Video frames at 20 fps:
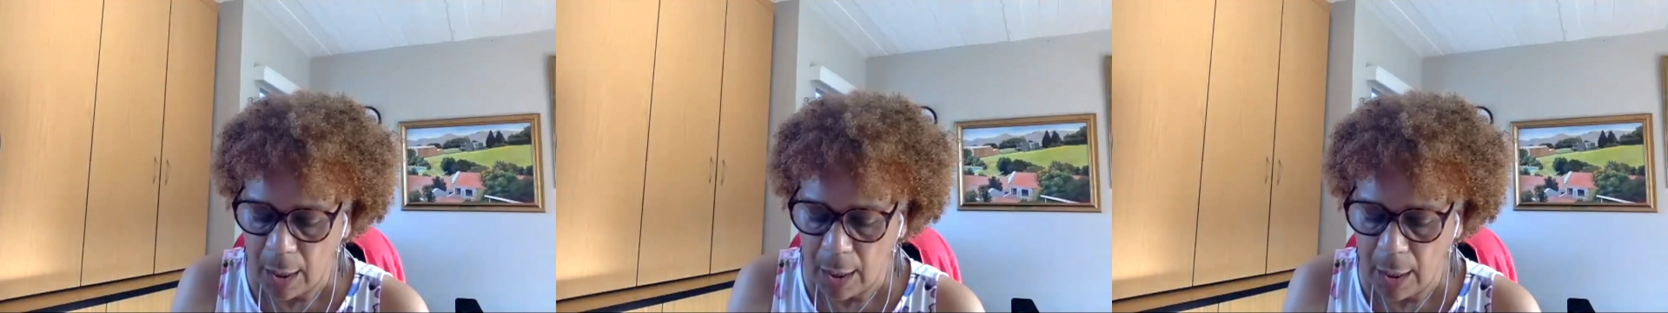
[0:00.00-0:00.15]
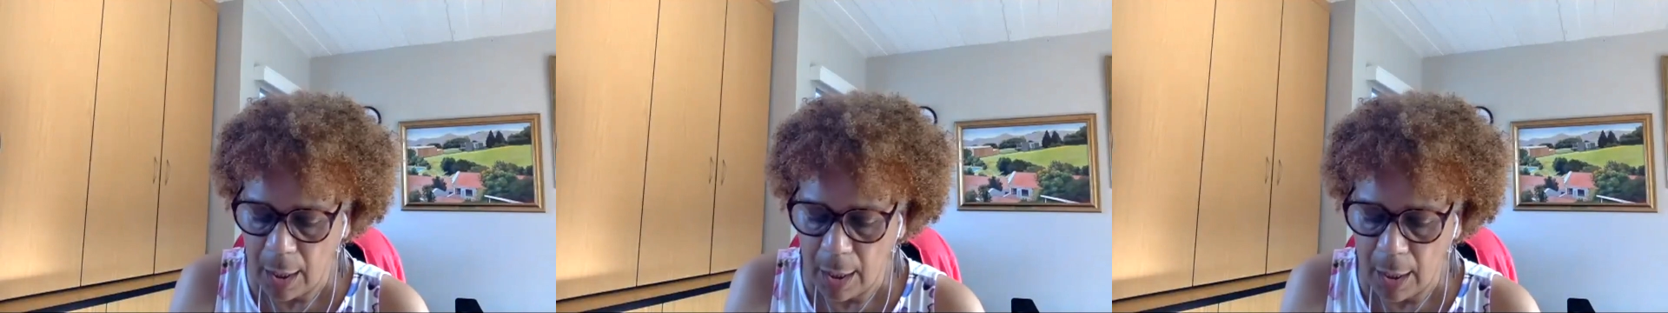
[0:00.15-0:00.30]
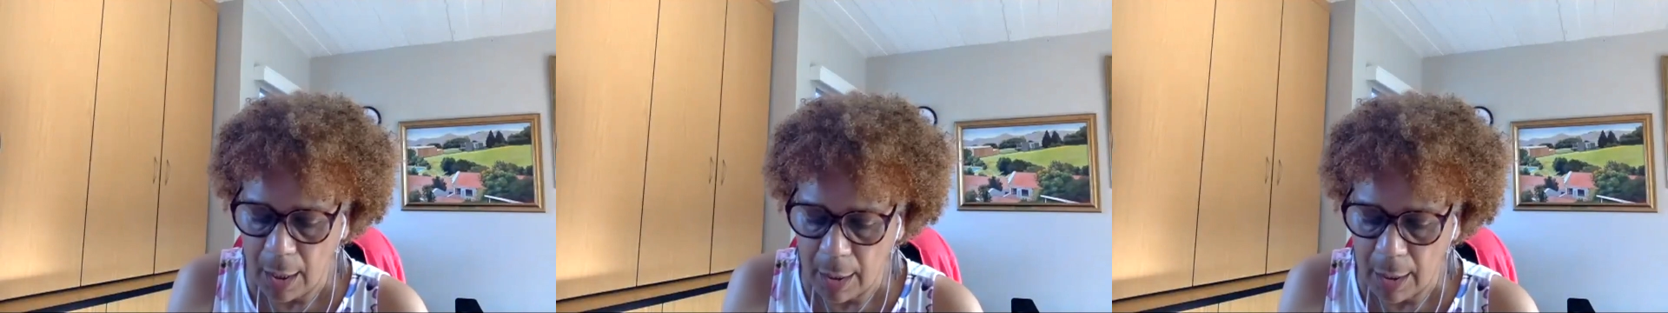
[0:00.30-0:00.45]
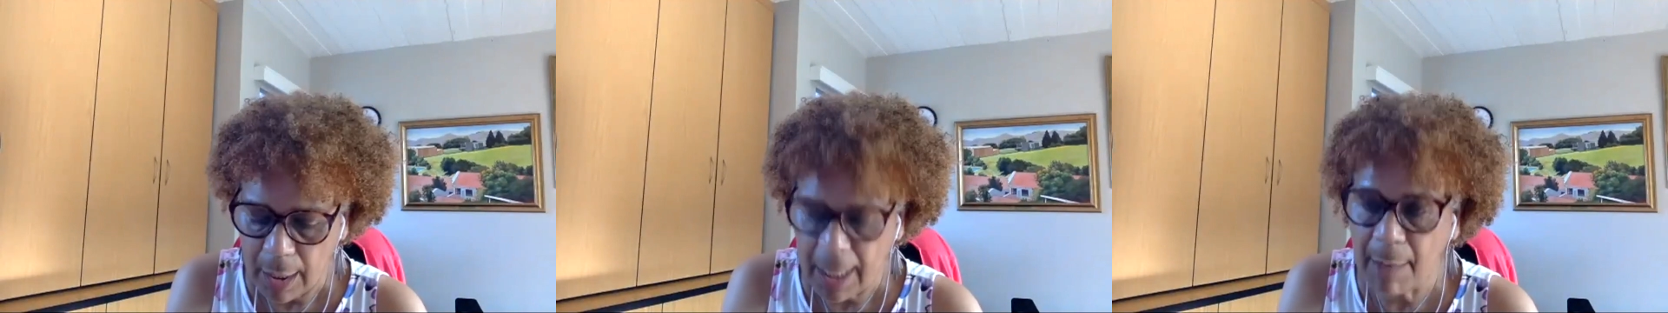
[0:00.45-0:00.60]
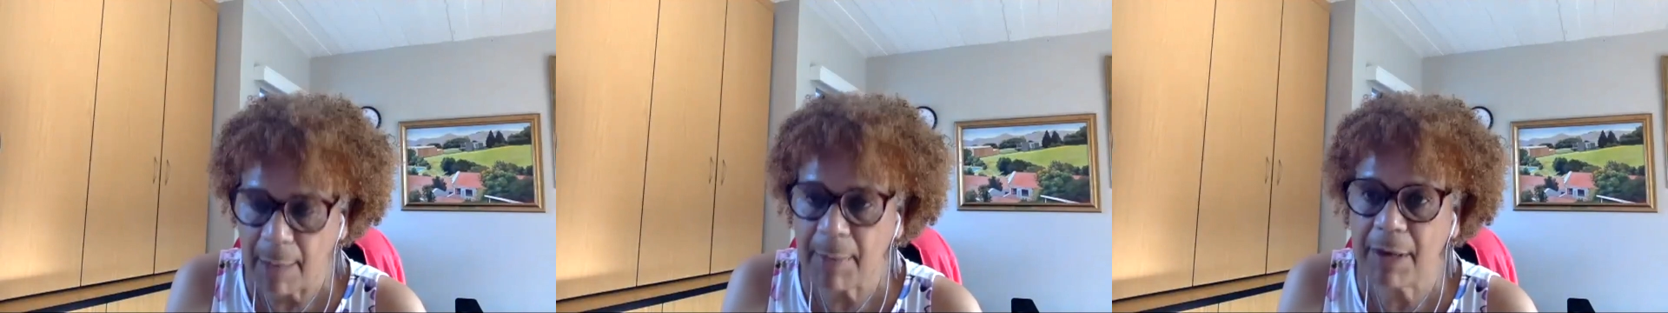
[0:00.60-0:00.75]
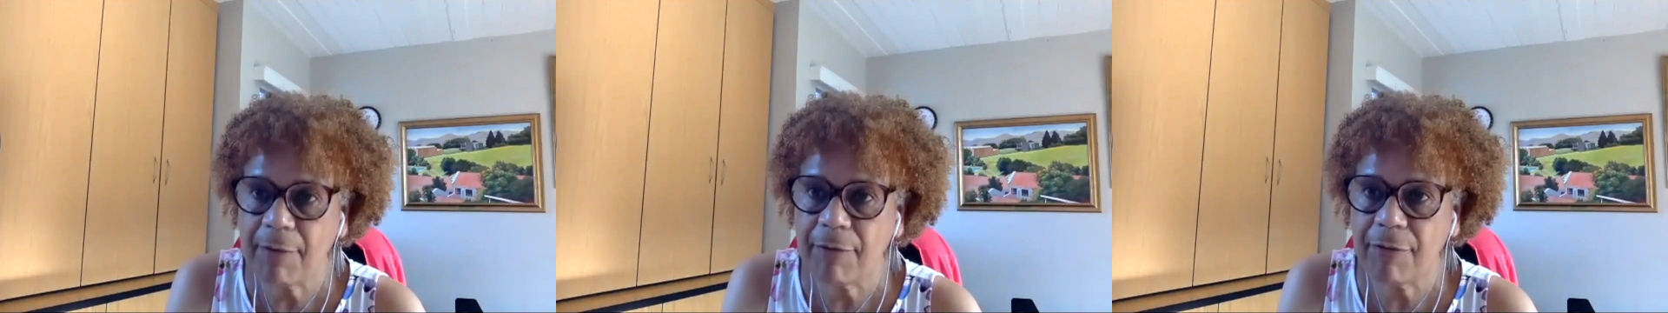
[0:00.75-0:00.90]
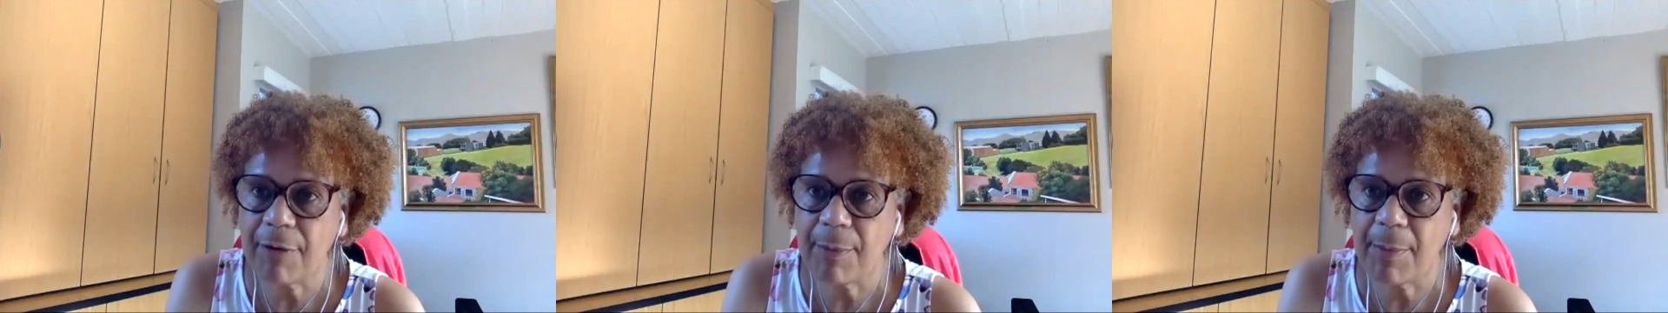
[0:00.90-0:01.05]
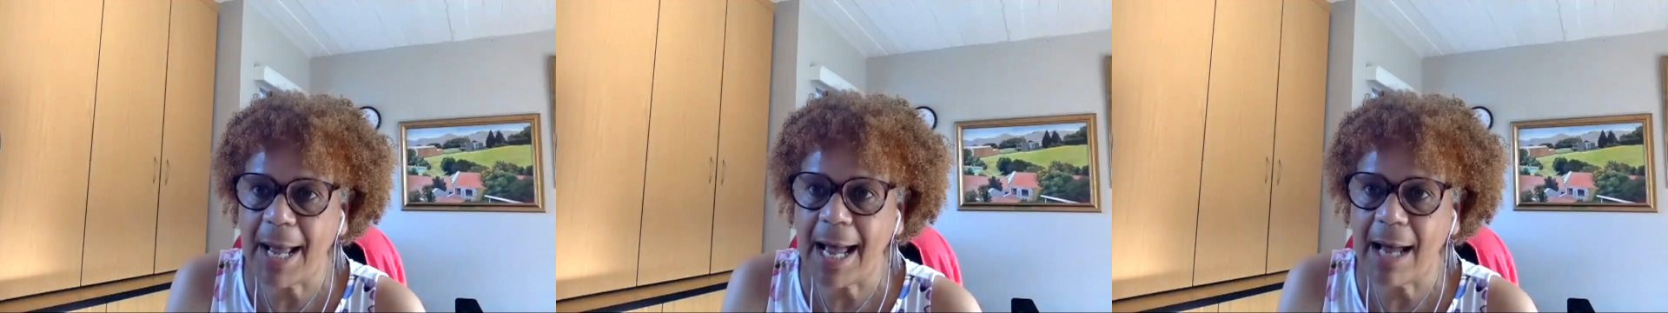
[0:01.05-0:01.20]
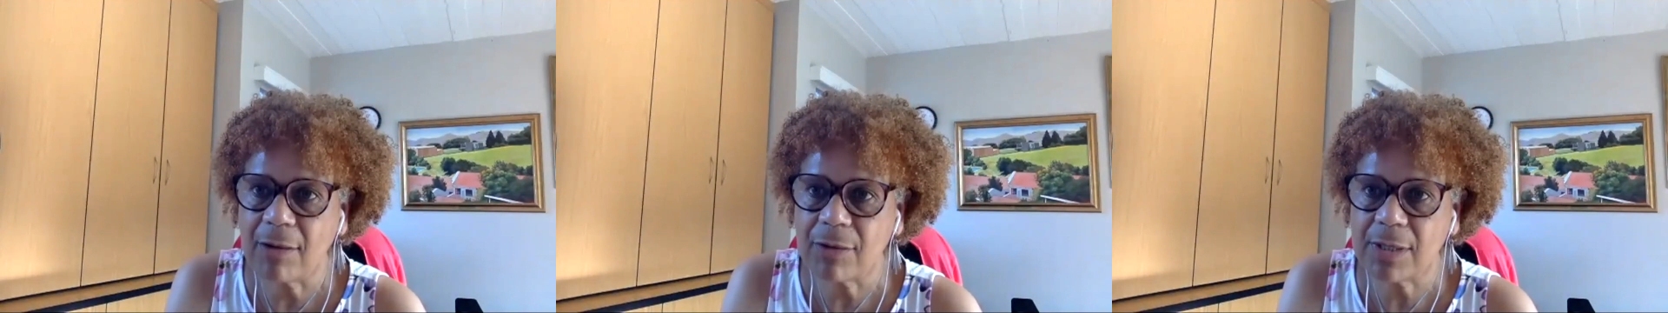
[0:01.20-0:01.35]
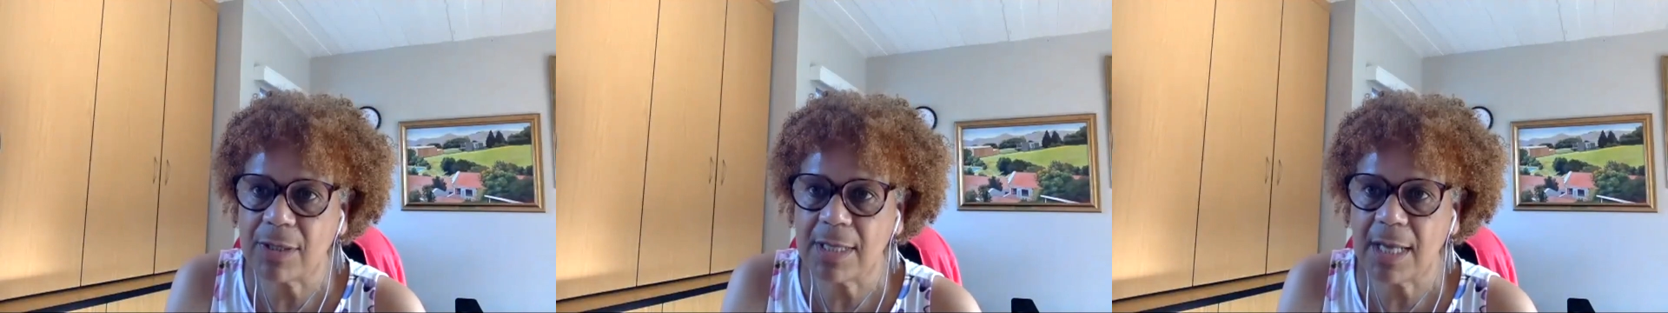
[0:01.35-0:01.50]
are coming from
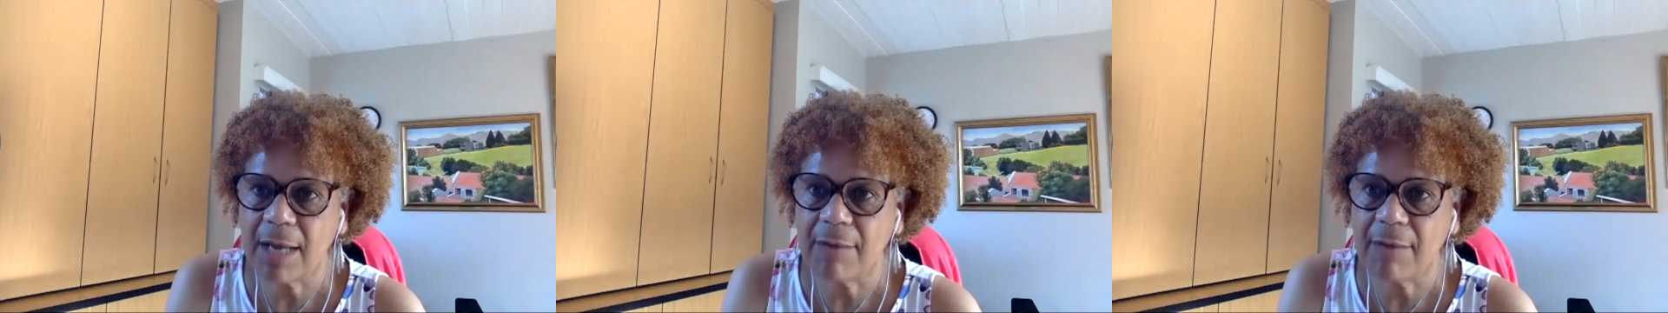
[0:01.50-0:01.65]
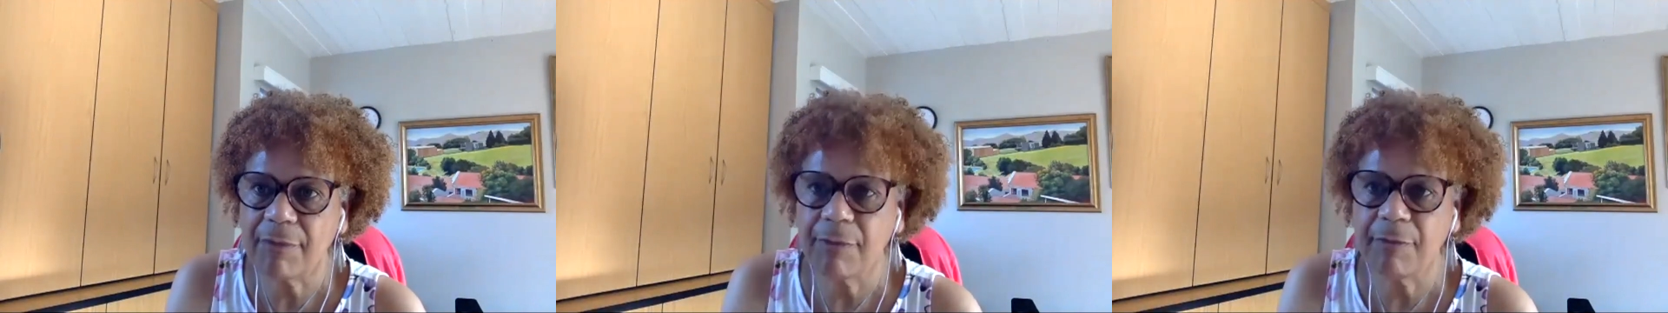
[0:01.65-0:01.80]
outside,